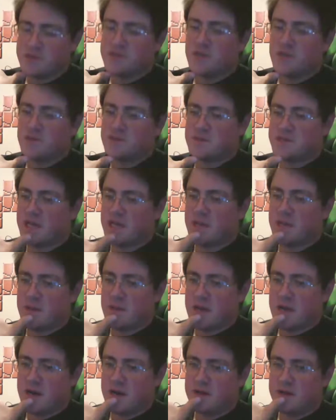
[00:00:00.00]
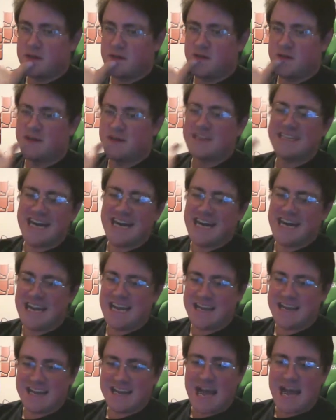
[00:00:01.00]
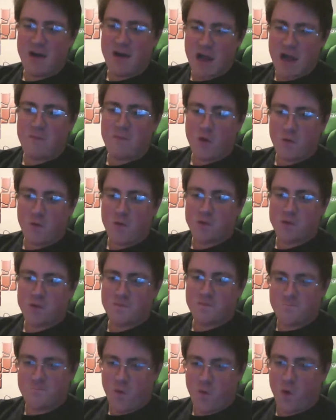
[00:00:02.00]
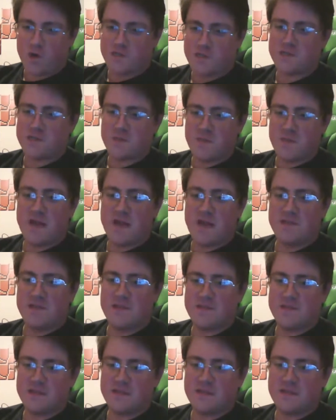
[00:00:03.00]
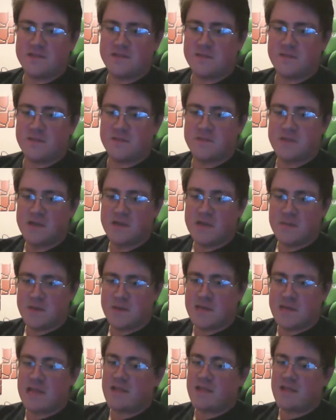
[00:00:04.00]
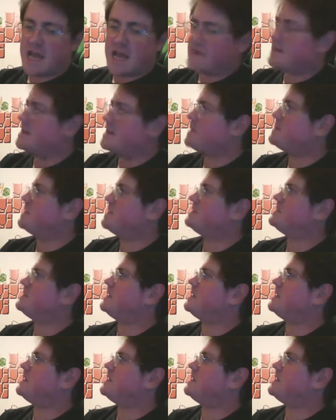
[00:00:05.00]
upset about, you know, like, God, now I'm almost forced to buy this system. But I lightened up as I